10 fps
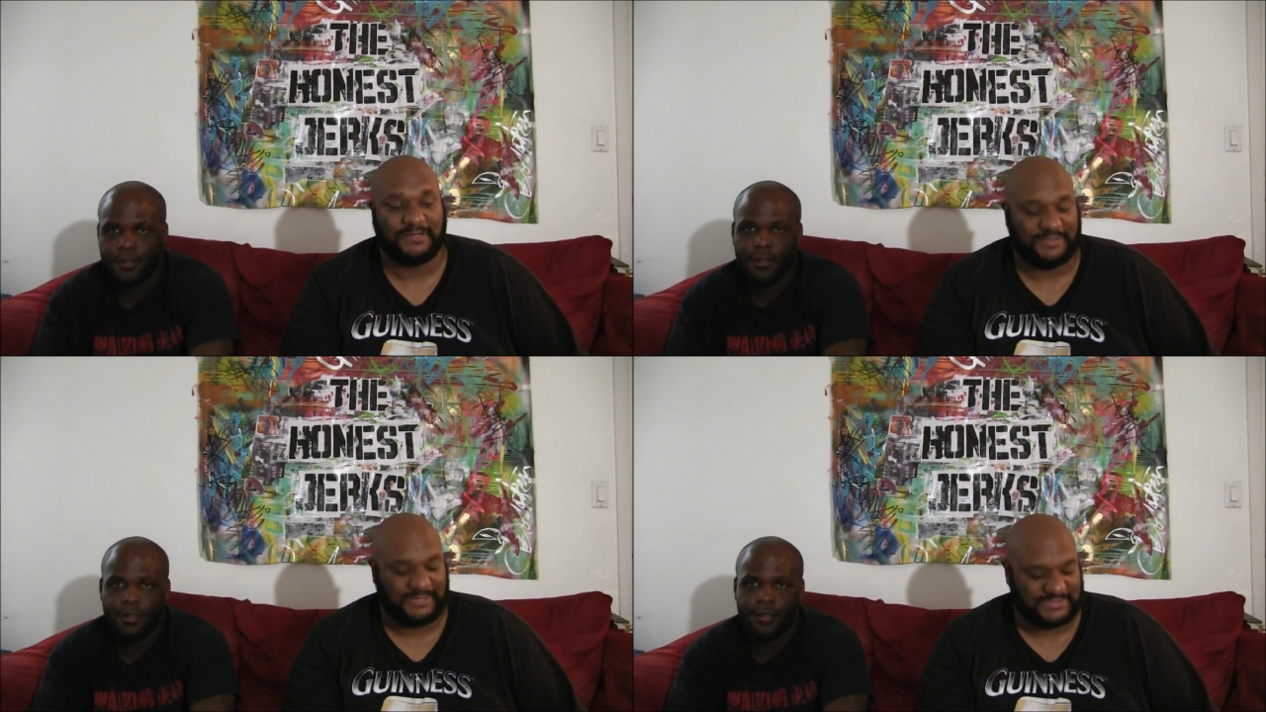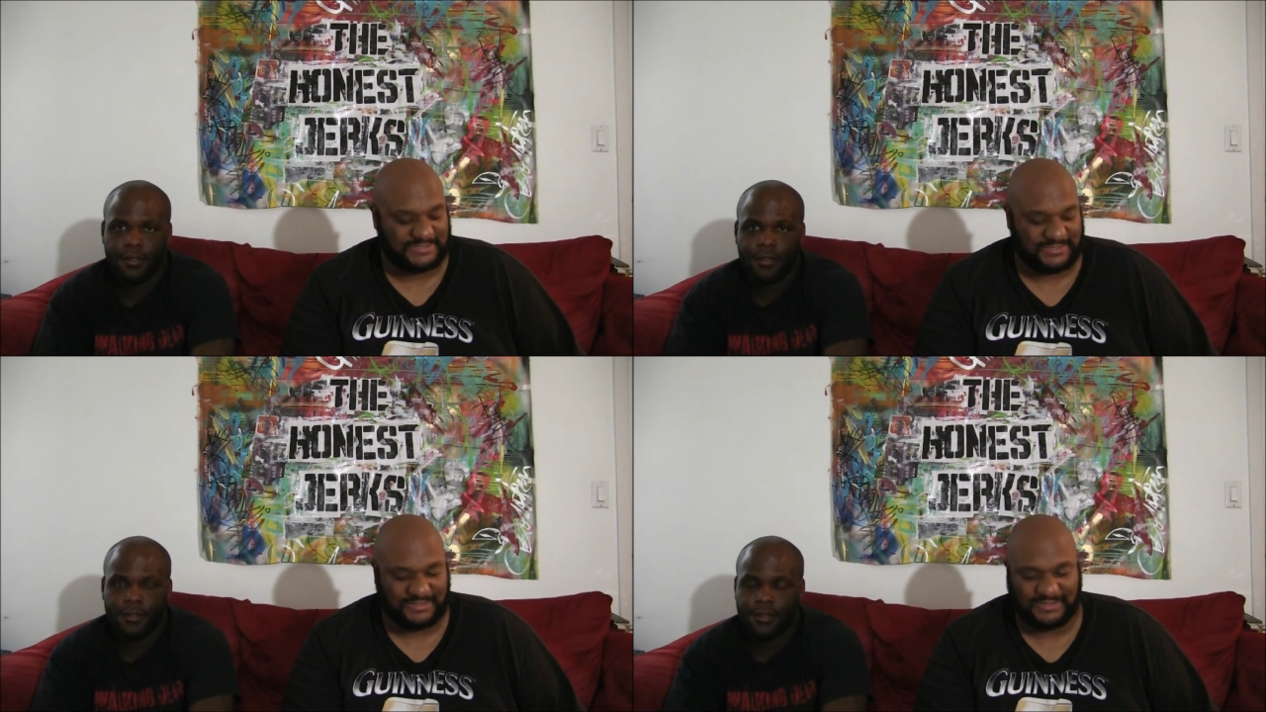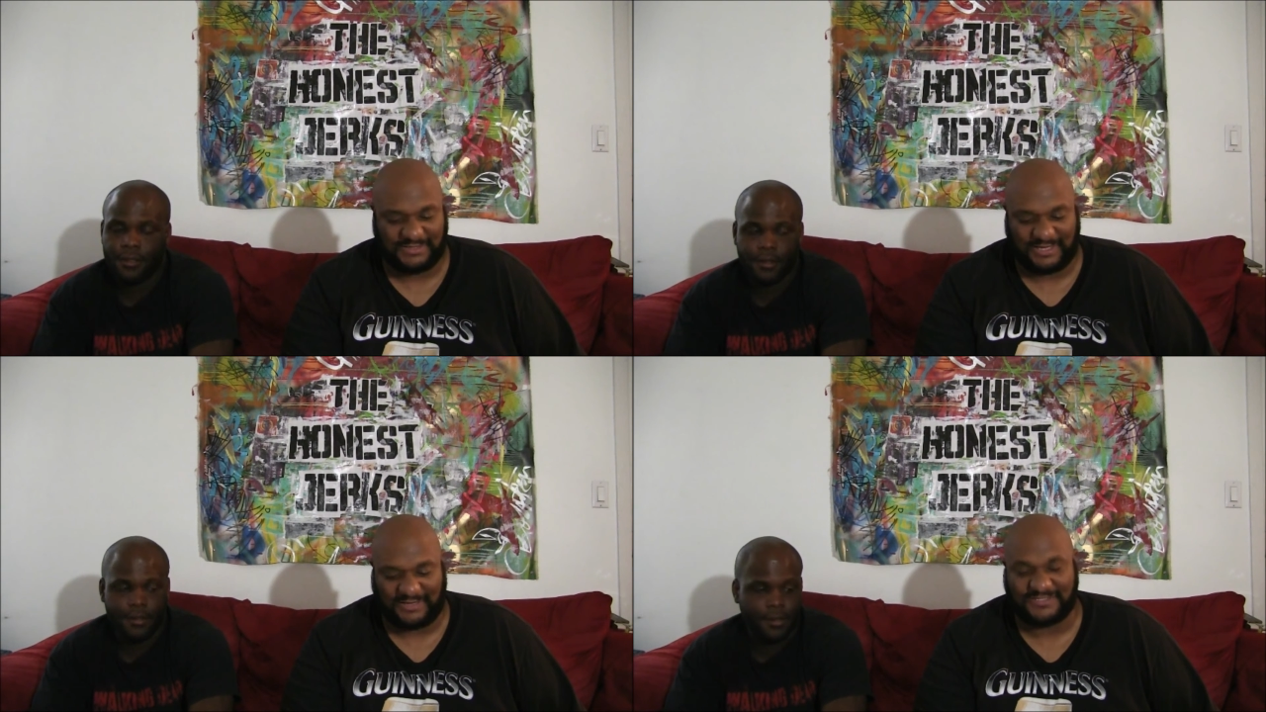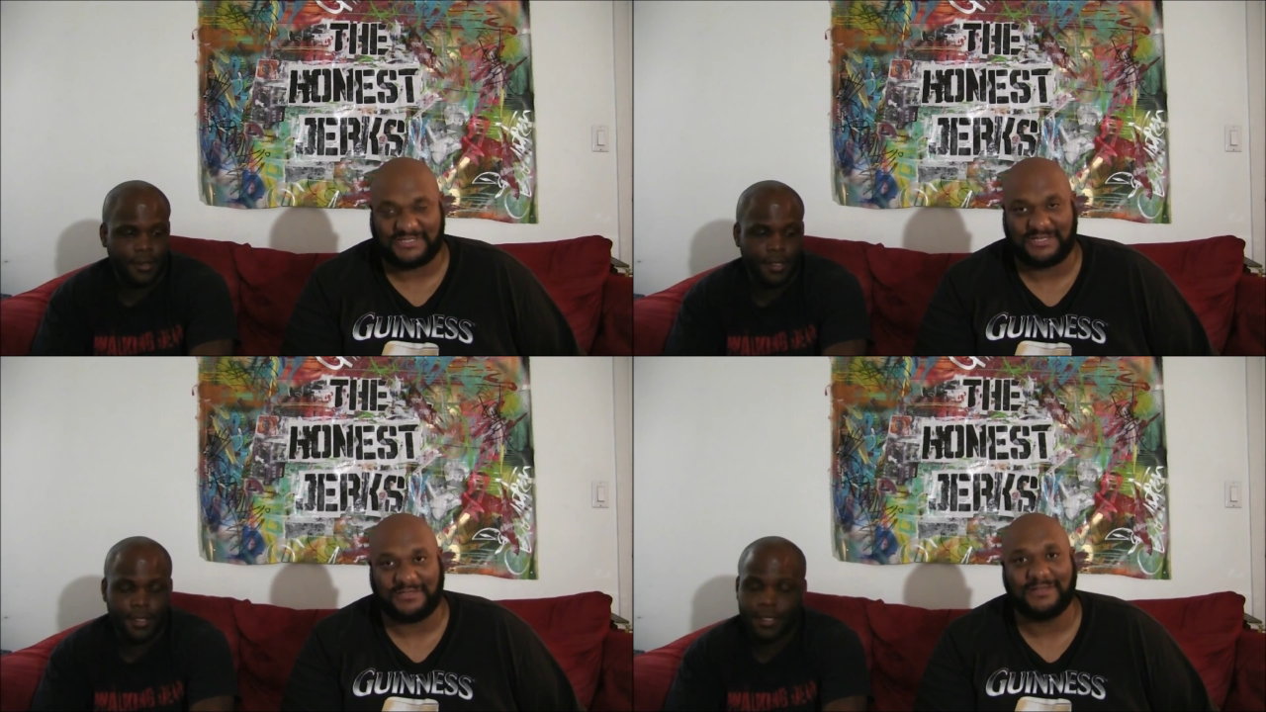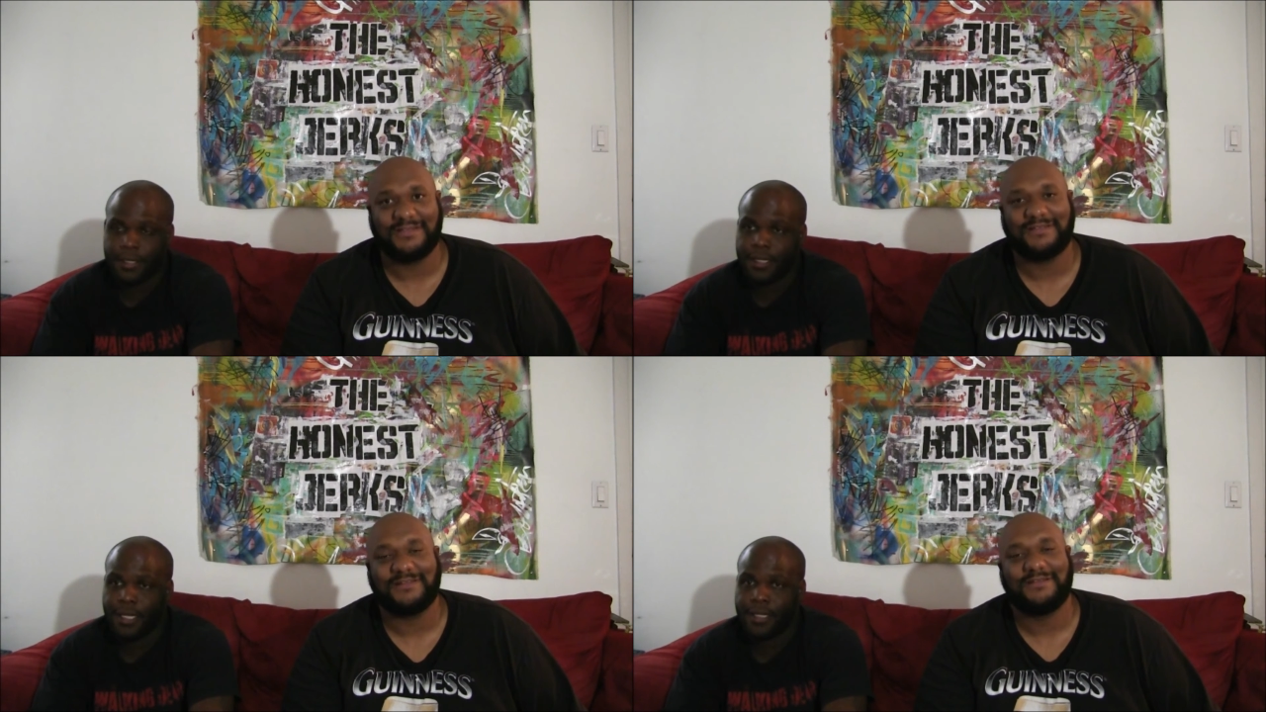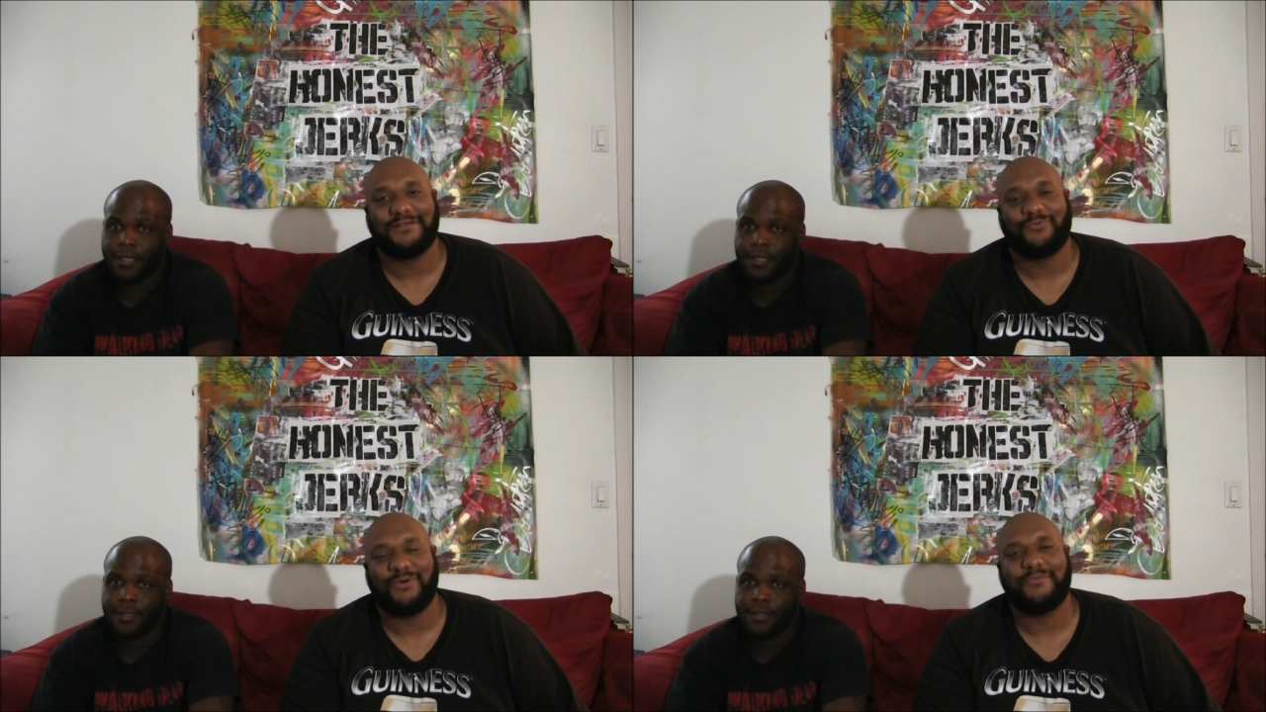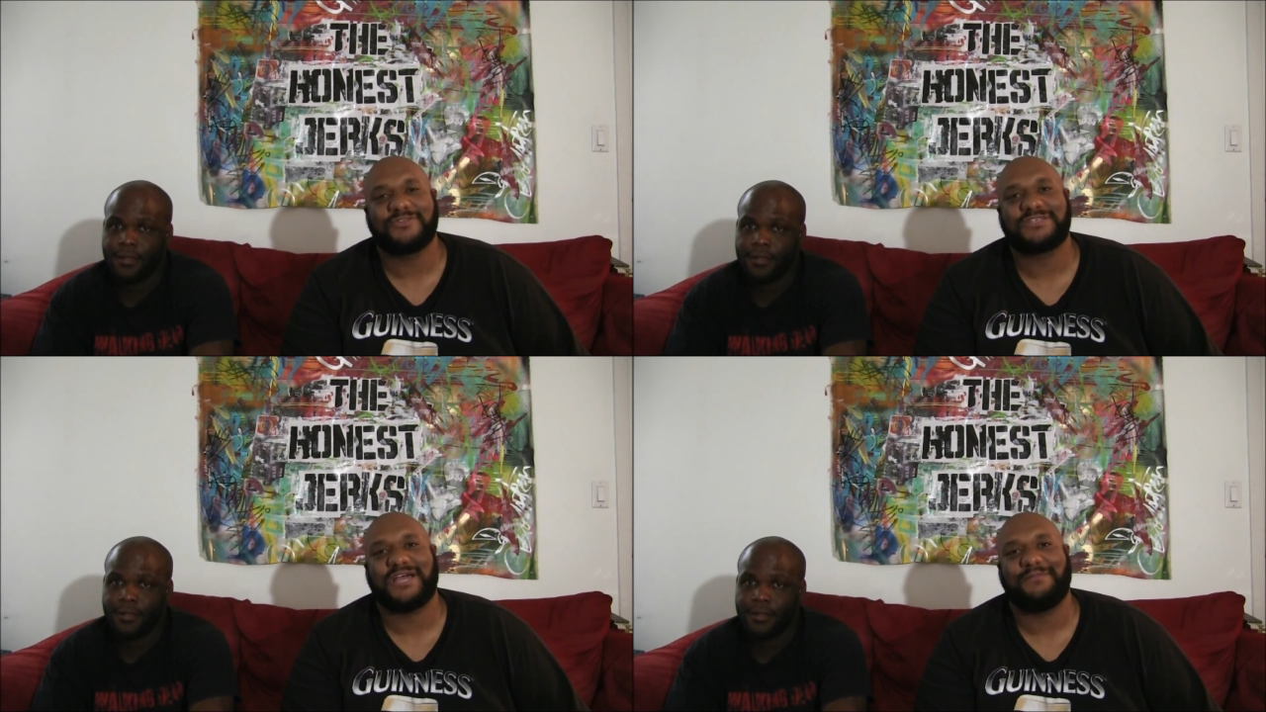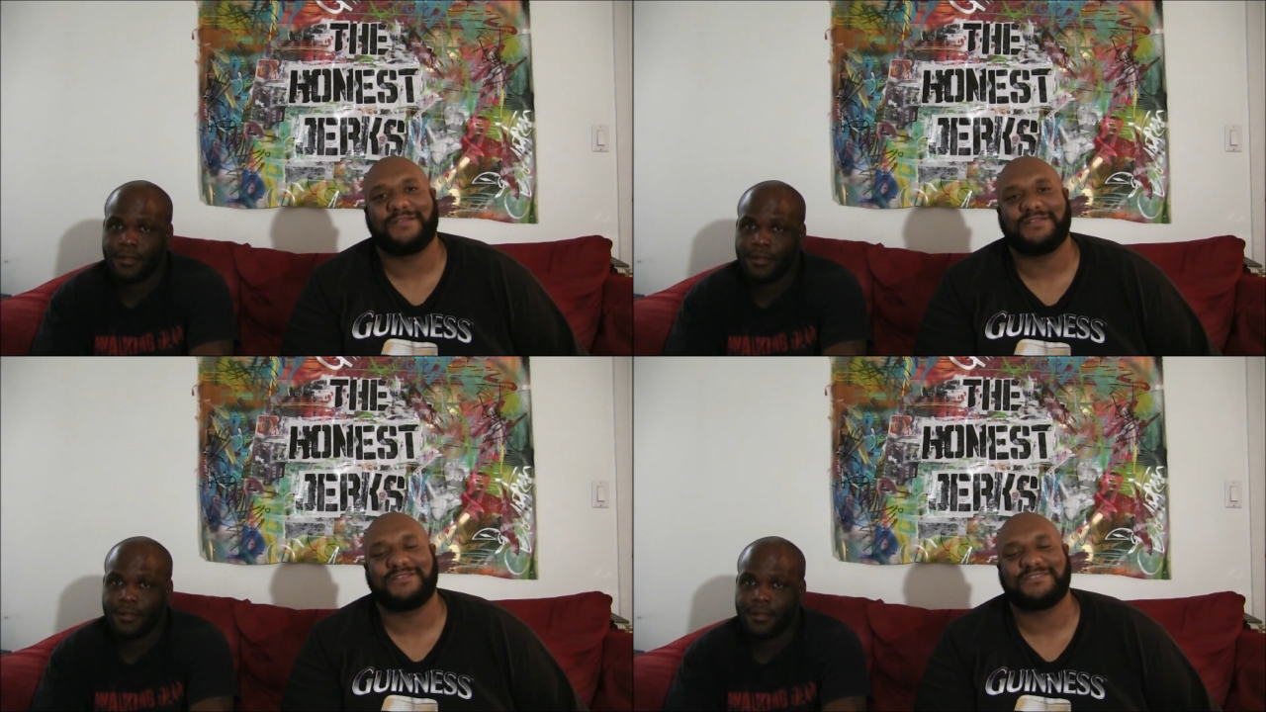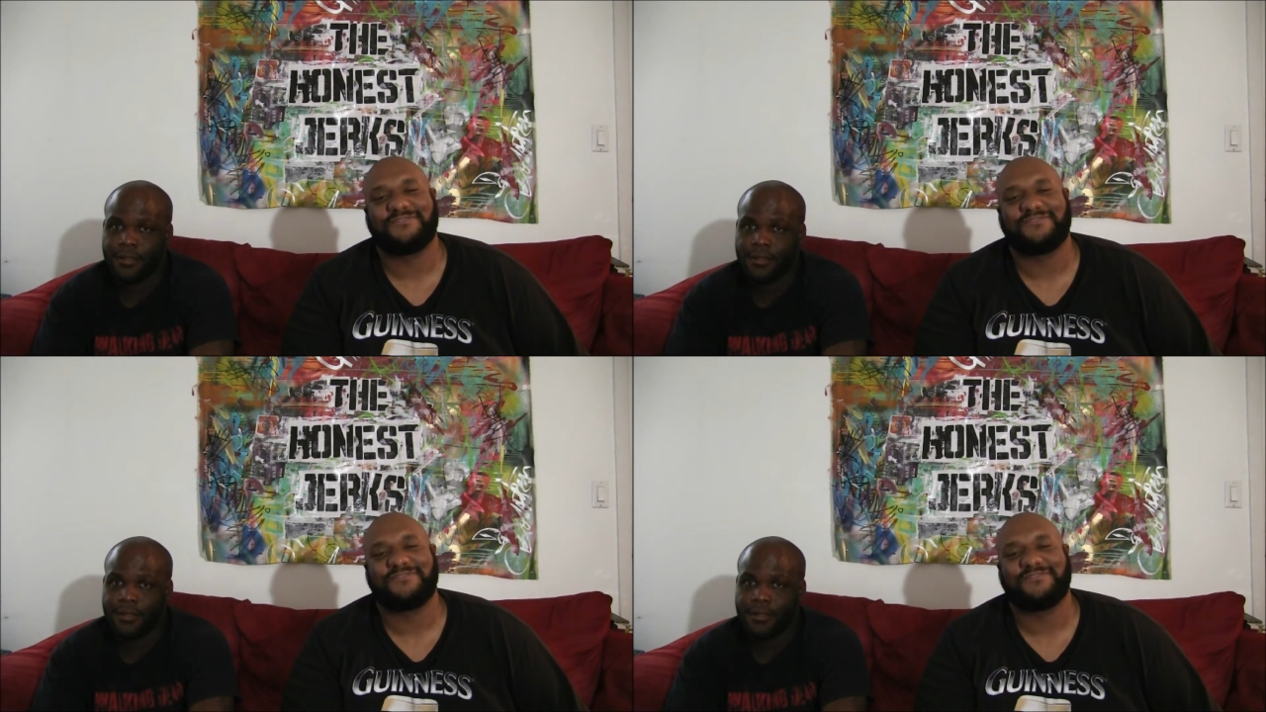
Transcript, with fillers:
Speaker 1: Look at that shit. Look at that shit. Look at... One more time. Look